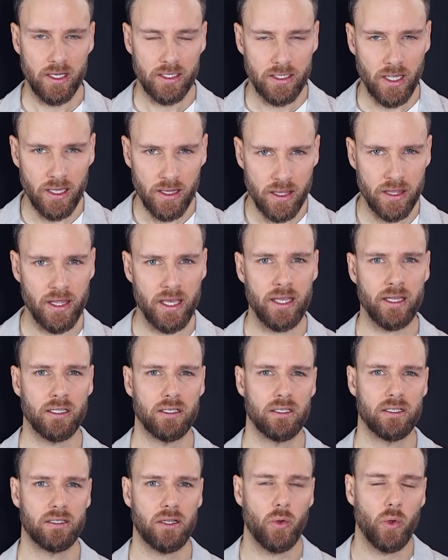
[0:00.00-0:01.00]
10
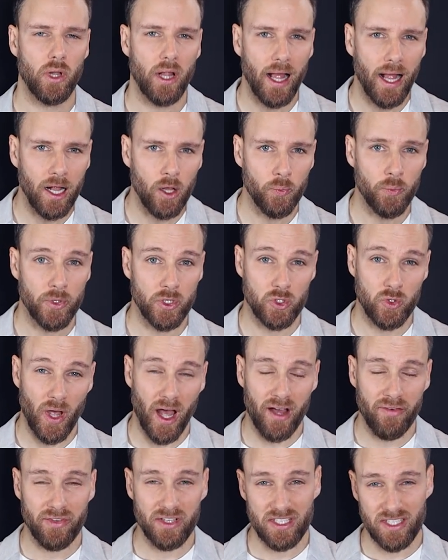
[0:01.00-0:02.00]
things that will help you to
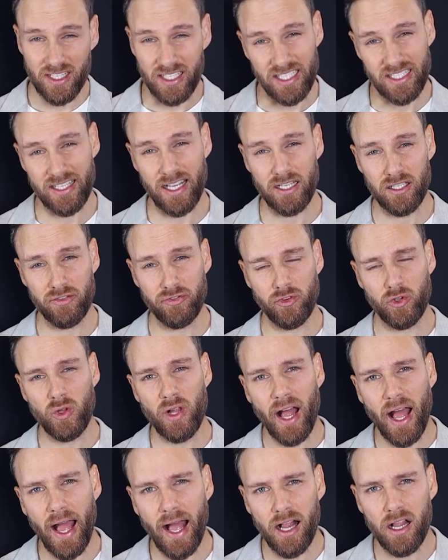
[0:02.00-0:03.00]
have a successful,
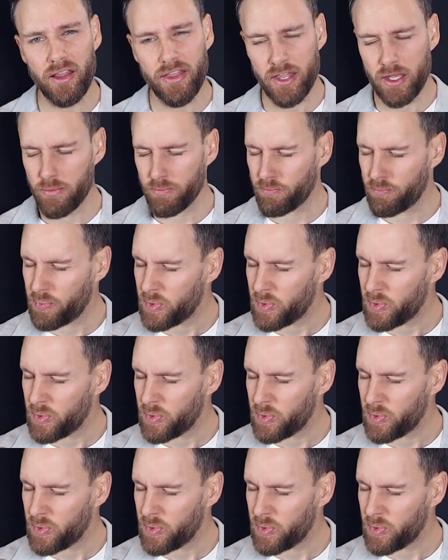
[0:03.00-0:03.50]
healthy,